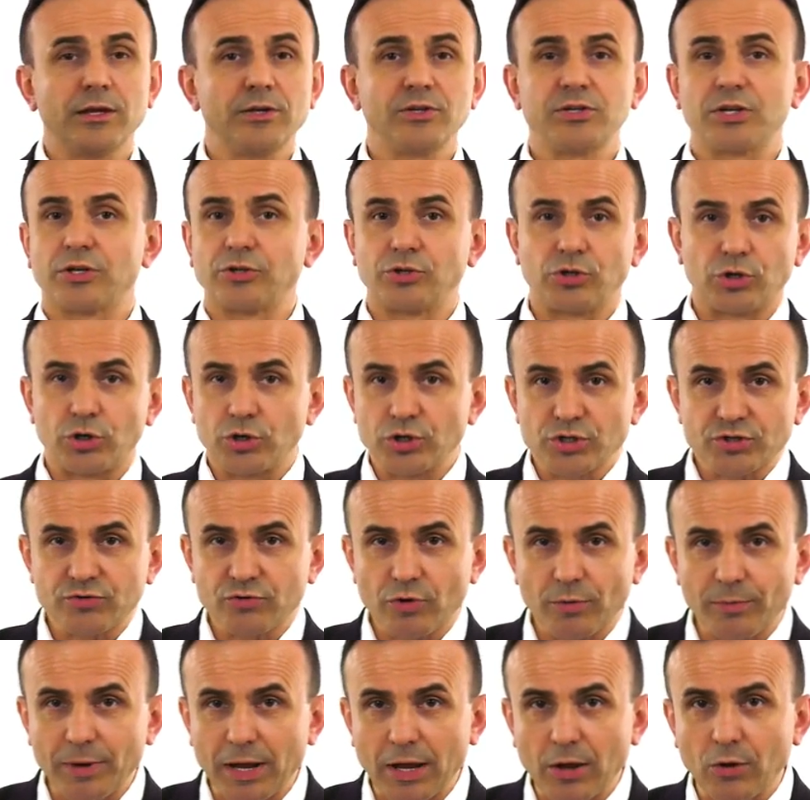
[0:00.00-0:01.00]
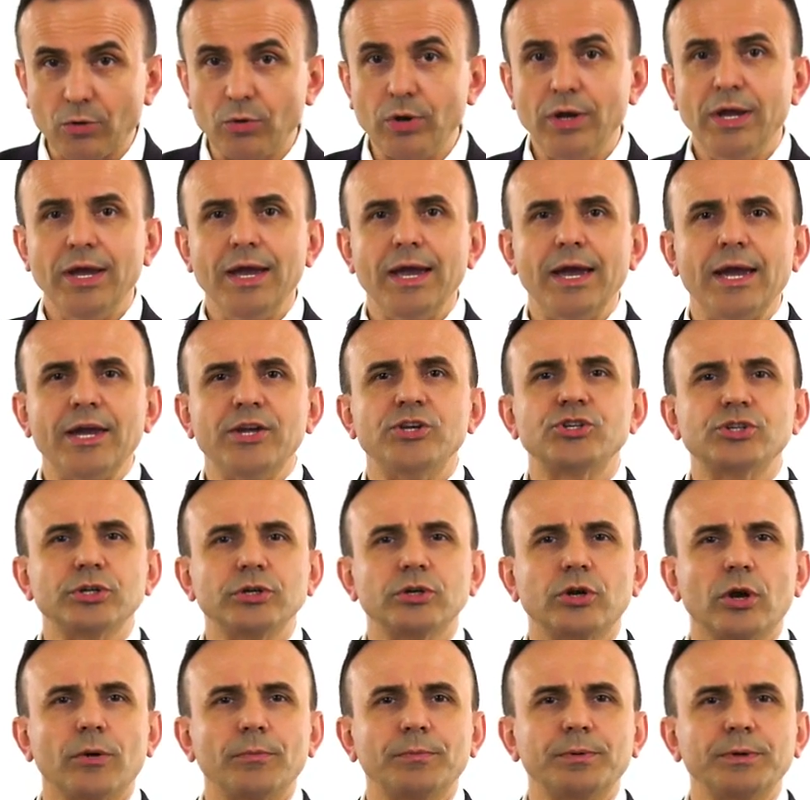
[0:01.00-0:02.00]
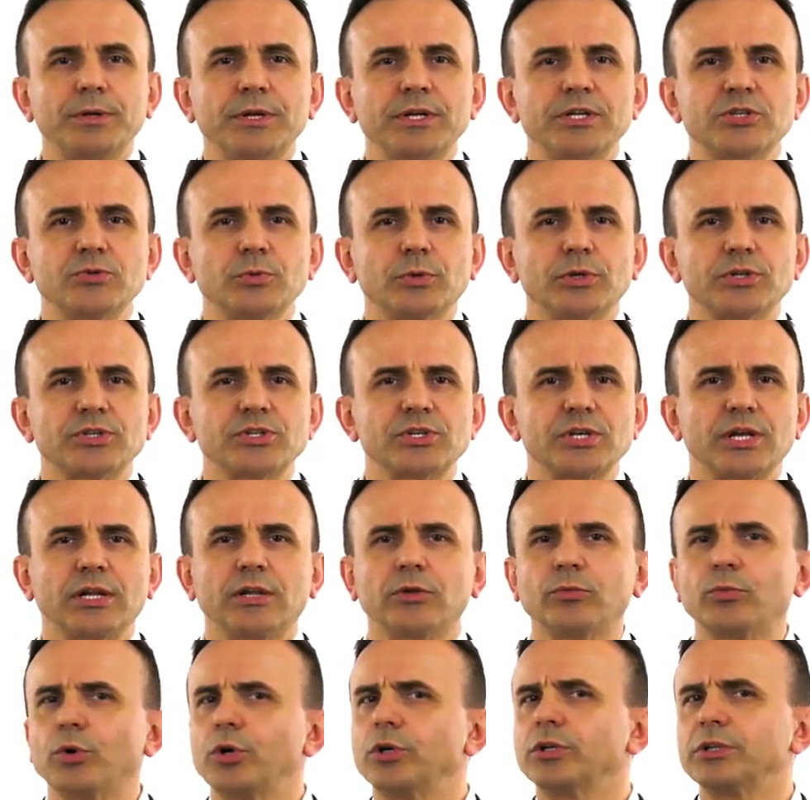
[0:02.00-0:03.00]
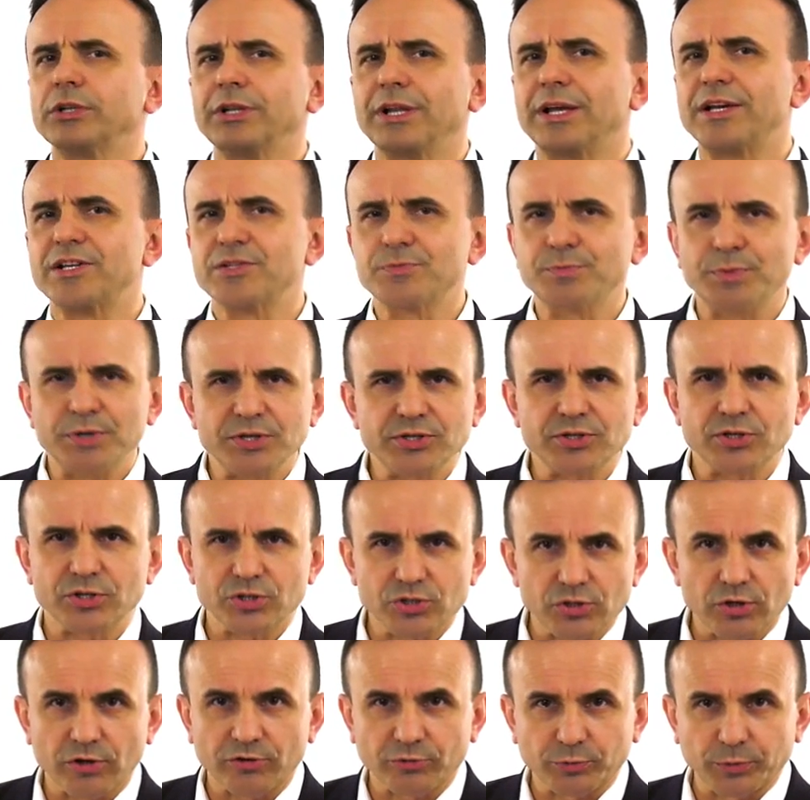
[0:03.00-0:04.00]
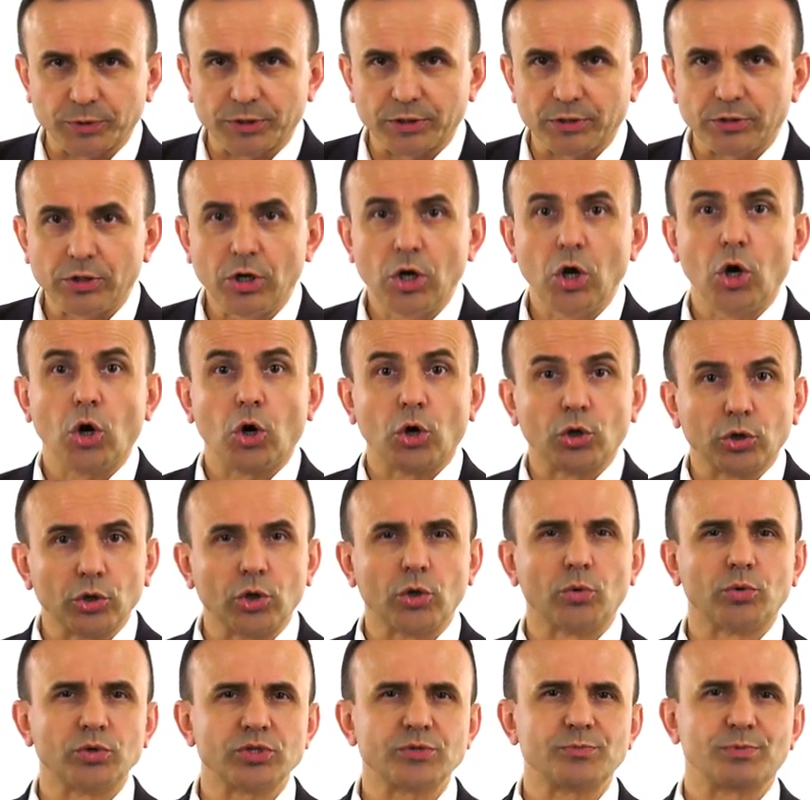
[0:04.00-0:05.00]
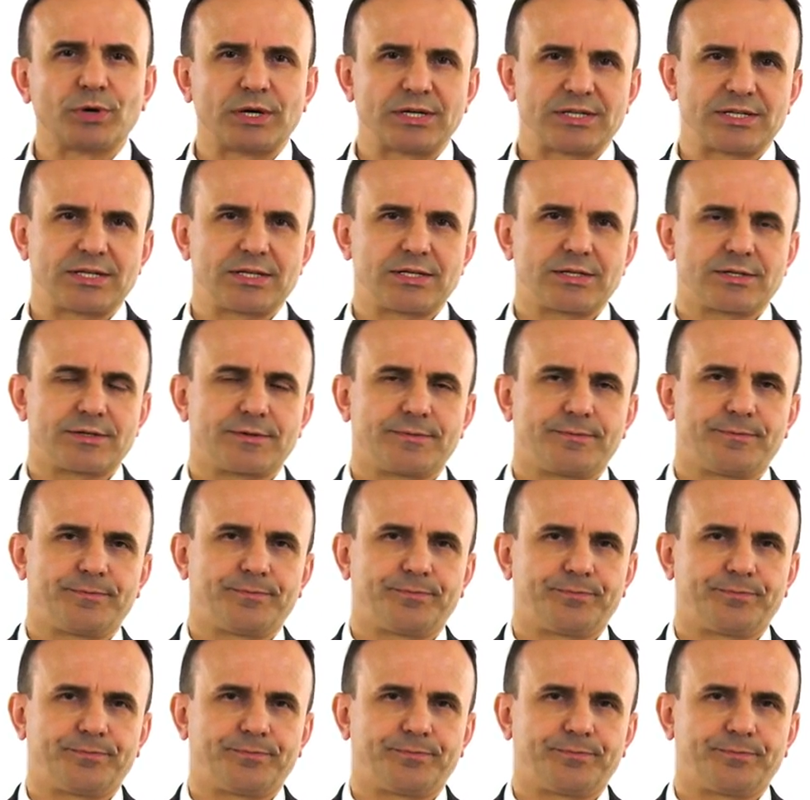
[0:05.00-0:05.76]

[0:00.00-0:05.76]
10 years from now, Asian companies will sell world-class business software on lowest prices.